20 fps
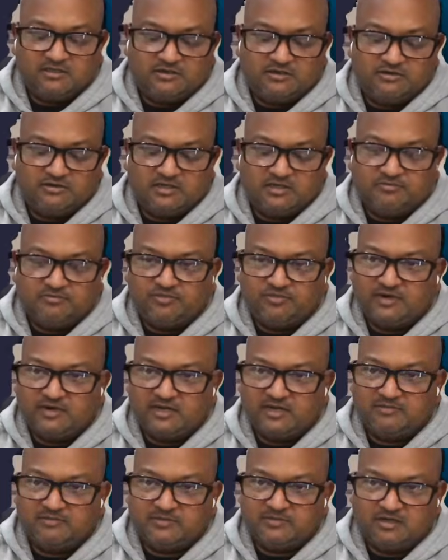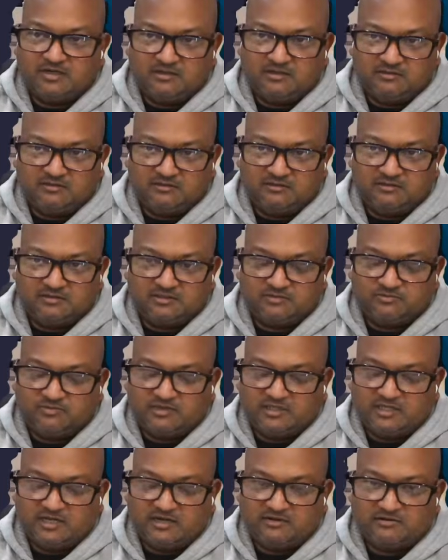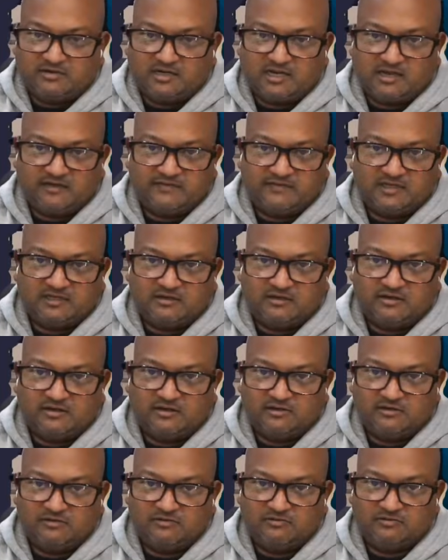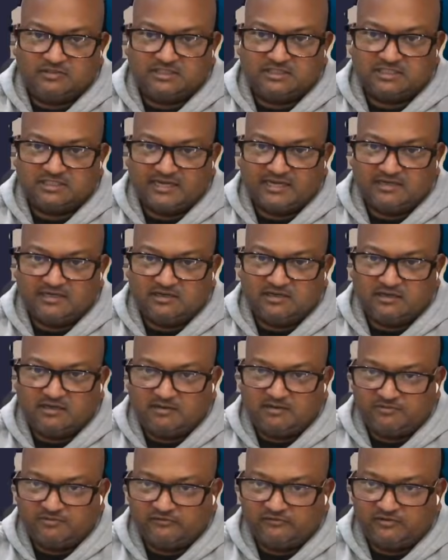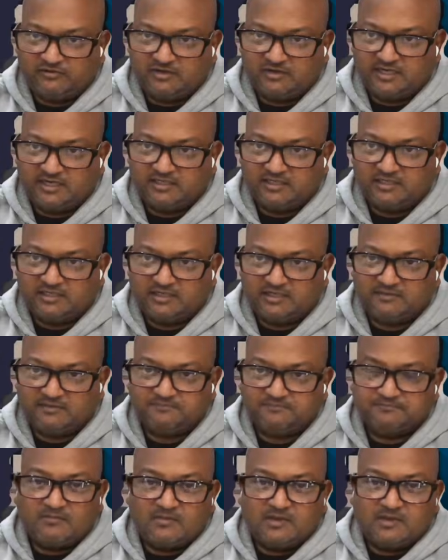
you can bring up tunnels without having to sign up for anything.